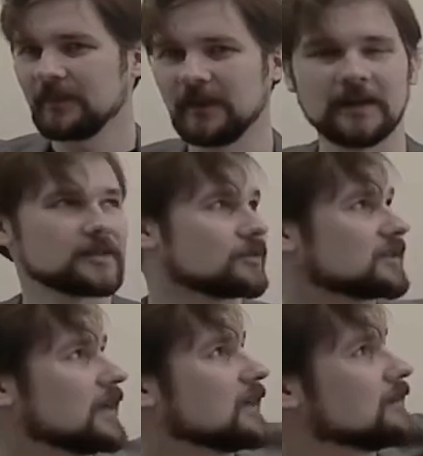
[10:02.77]
is to
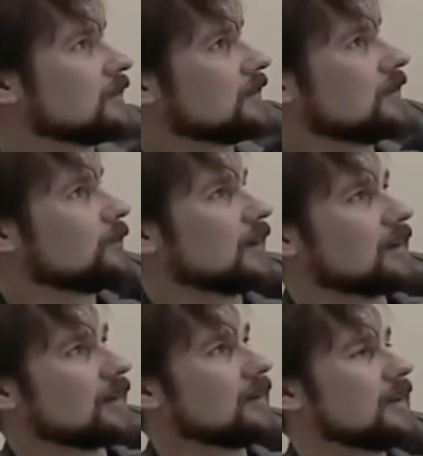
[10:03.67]
say,
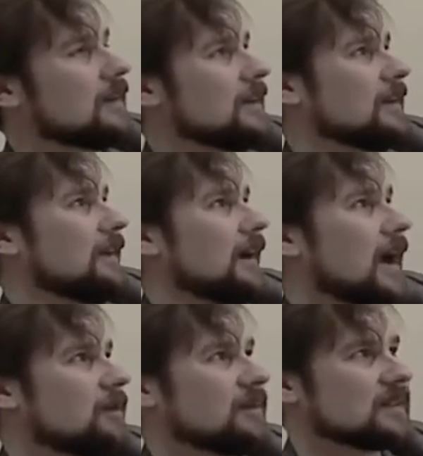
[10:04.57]
well,
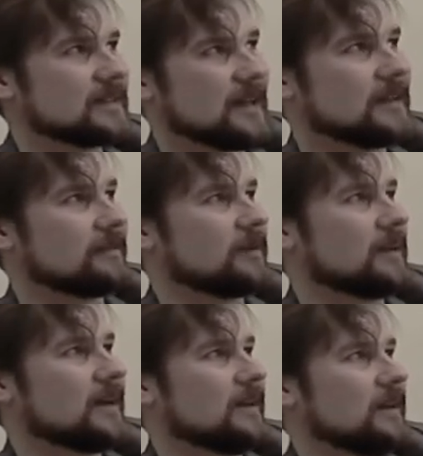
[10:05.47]
I will send
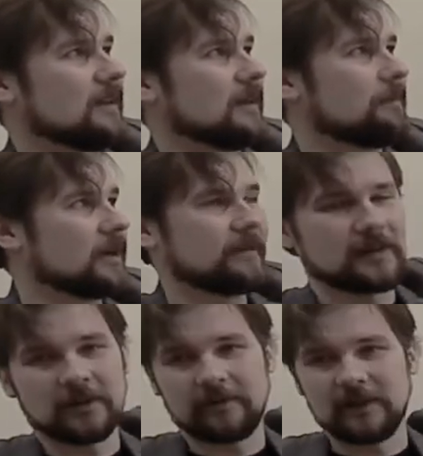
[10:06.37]
everybody the
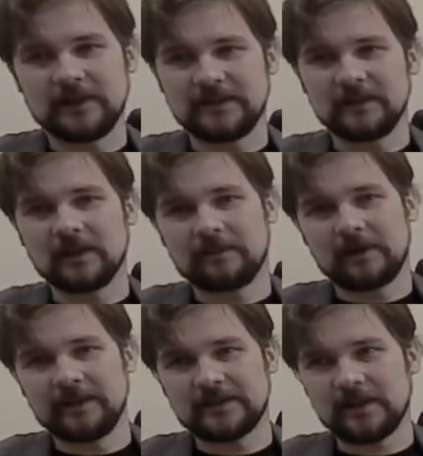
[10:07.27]
perfectly revealing signal
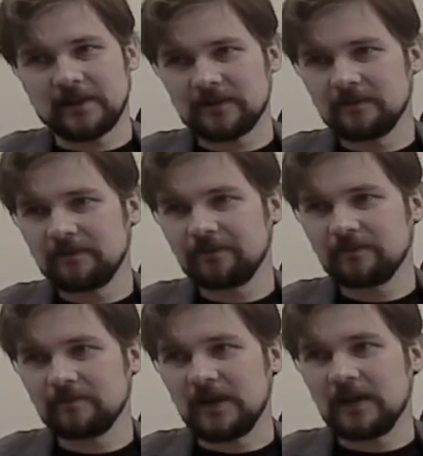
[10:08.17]
about the state.
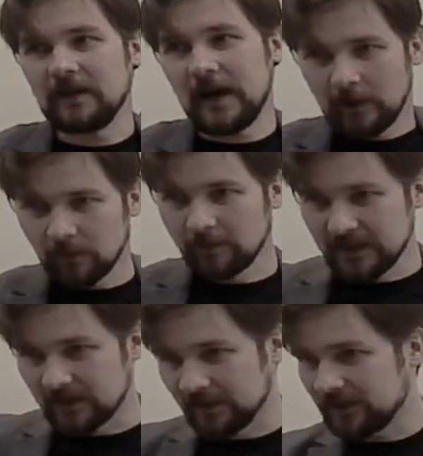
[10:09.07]
Meaning, I will
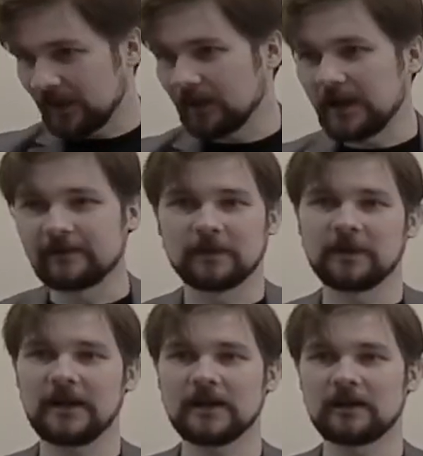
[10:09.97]
basically tell every
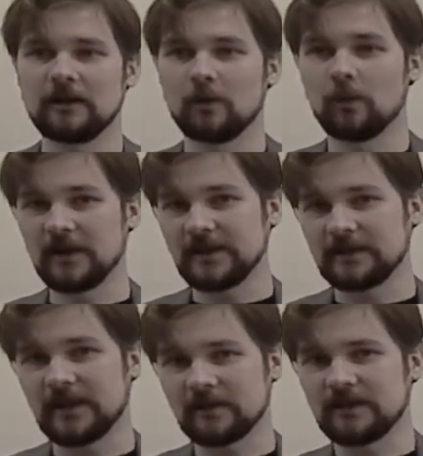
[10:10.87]
player what
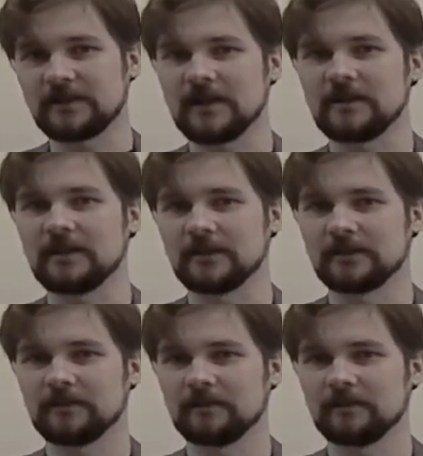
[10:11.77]
exactly the state is.